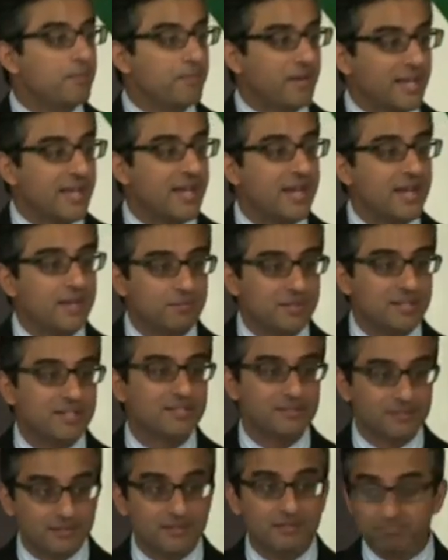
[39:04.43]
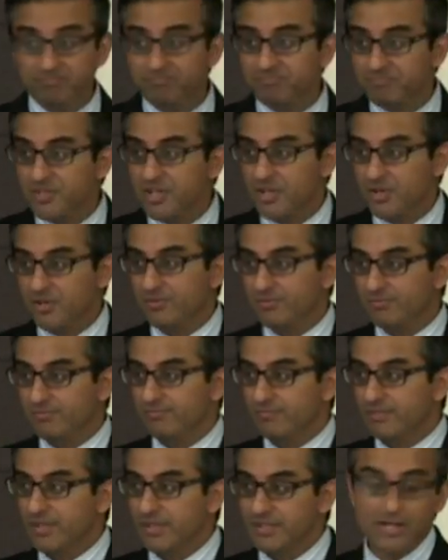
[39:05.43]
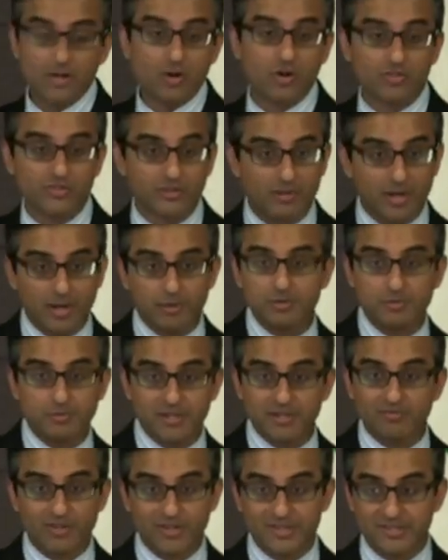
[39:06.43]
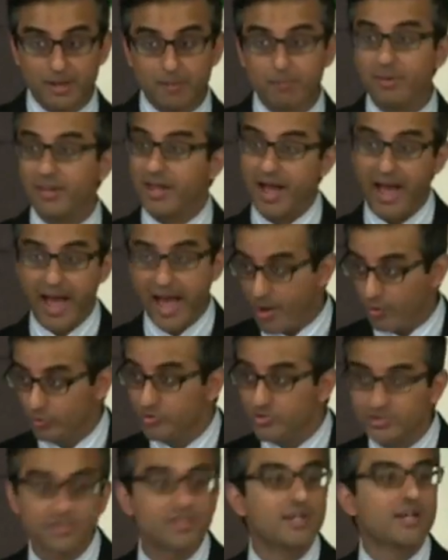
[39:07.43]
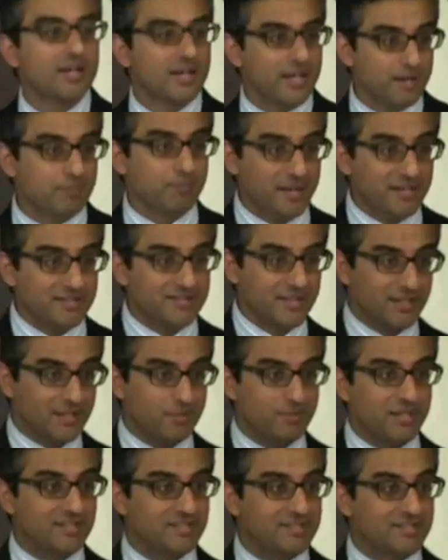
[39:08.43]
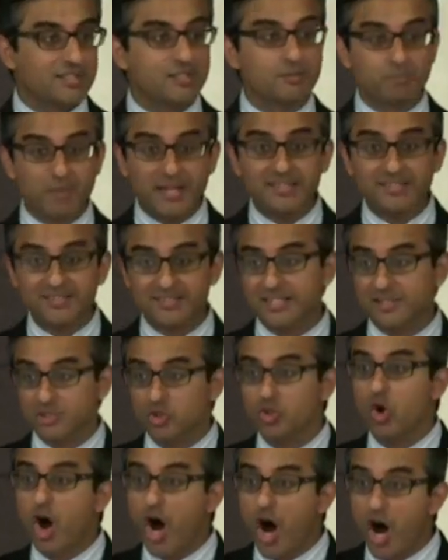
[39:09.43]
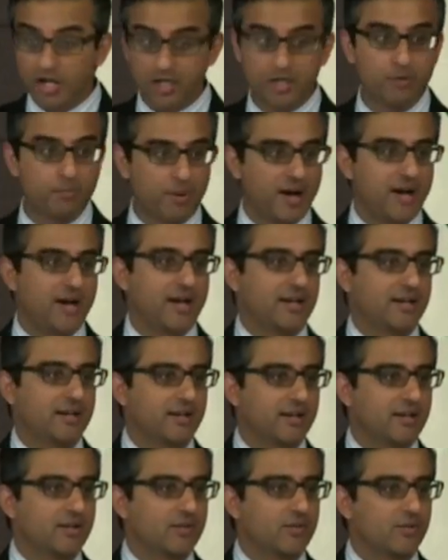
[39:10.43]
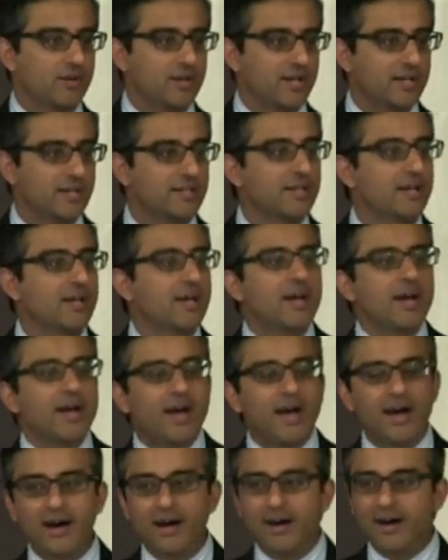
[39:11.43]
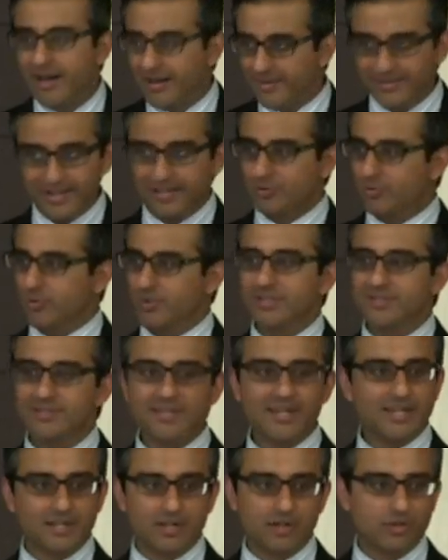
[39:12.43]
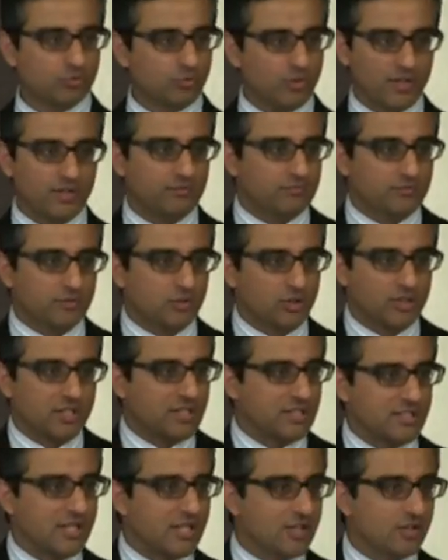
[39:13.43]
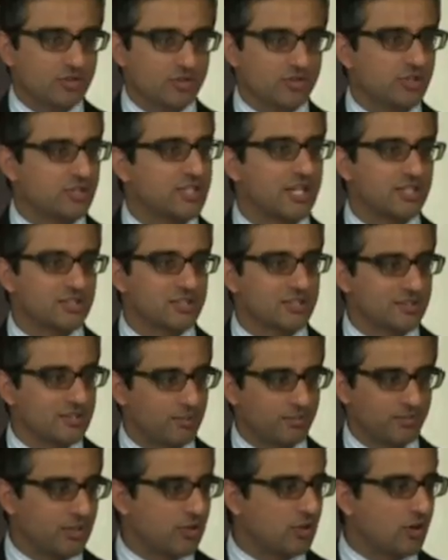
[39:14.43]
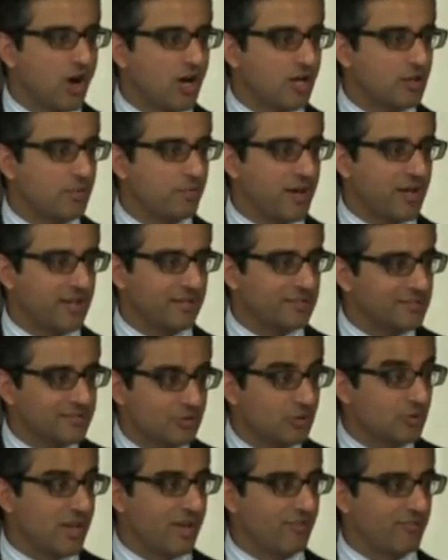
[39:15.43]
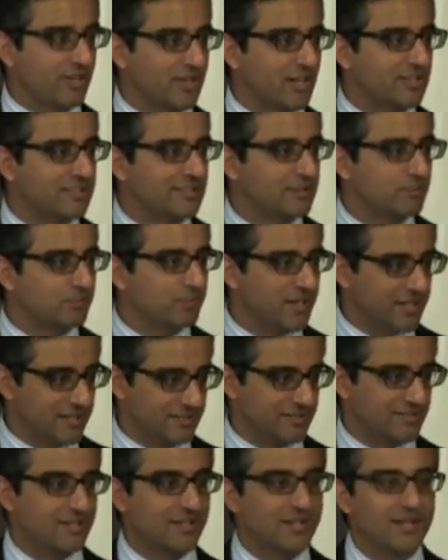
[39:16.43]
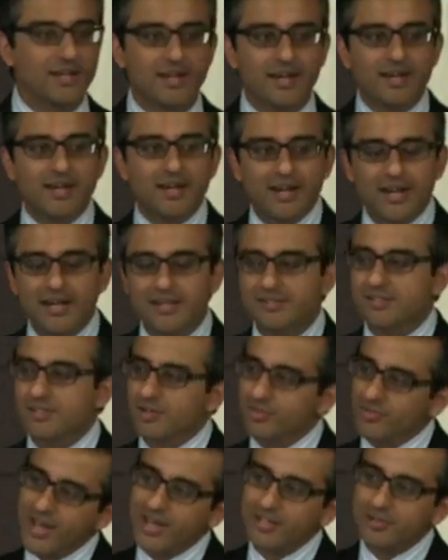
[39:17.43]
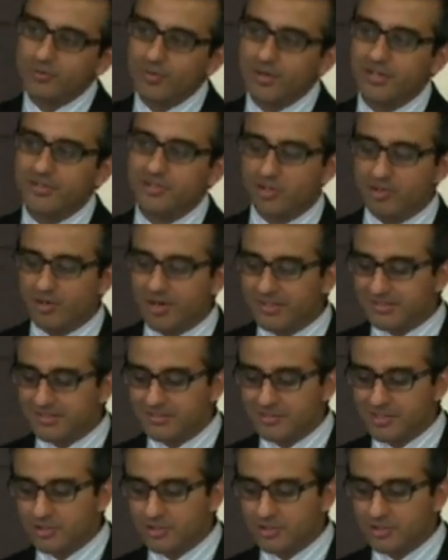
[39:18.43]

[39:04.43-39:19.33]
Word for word: Mekan means, you know, it can also come to mean, for example, a house. It basically means the space that you occupy, right? Uh, and that's what he's saying. He goes, well, you're contiguous, you're touching something, you're occupying this, you never got displaced. And so that's where Shirazi